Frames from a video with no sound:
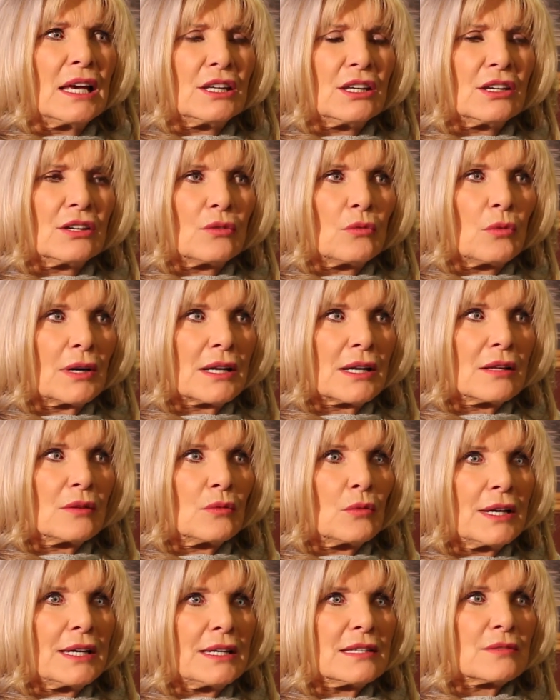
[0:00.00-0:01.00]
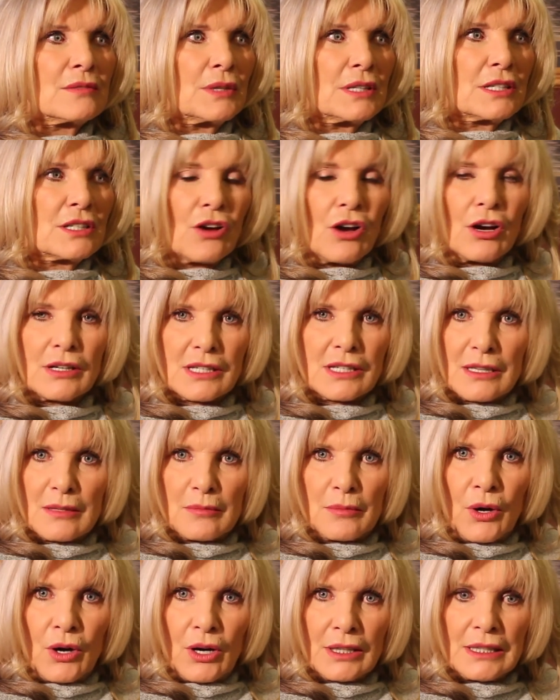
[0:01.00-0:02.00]
one of the ways we talk to the
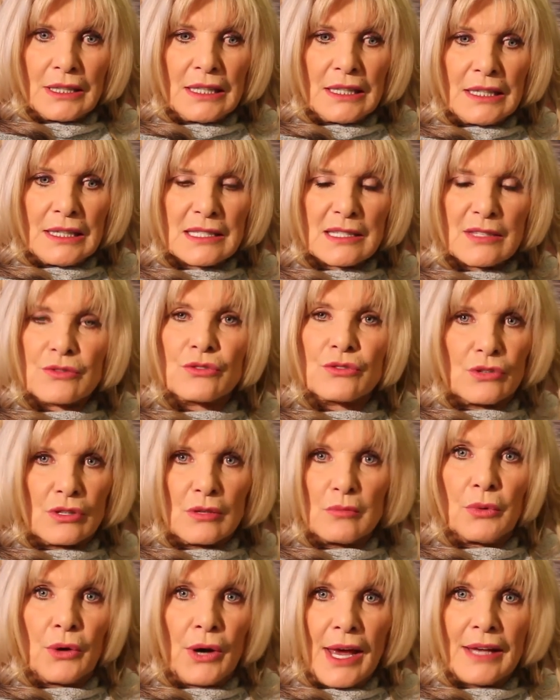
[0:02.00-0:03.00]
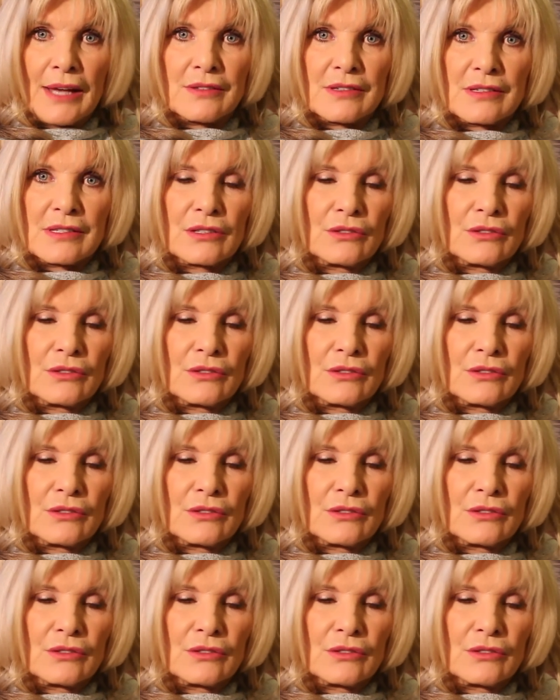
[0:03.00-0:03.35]
body is through the breaths.